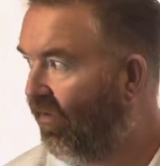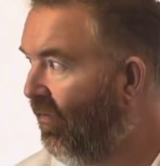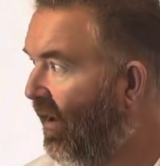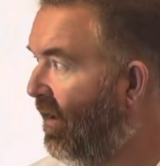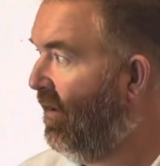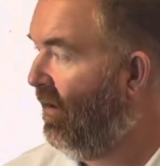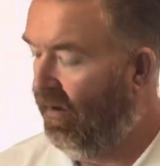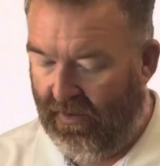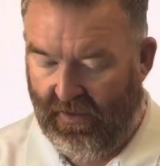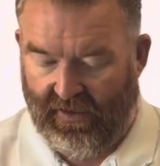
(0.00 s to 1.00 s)
3.
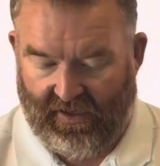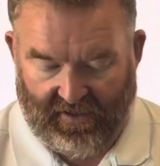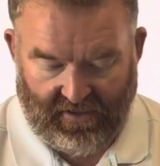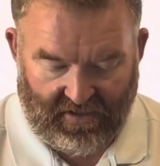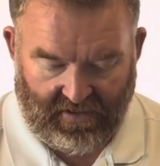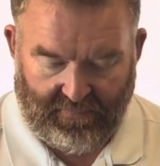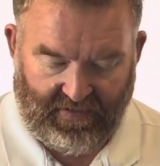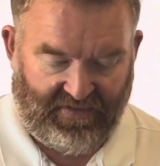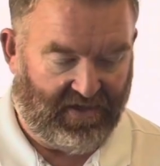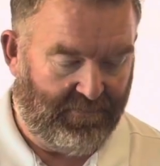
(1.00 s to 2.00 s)
I
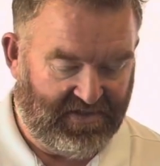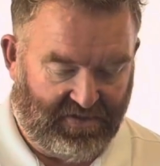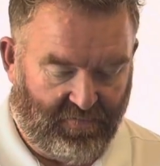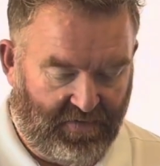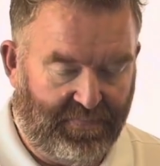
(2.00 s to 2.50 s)
think I'm missing one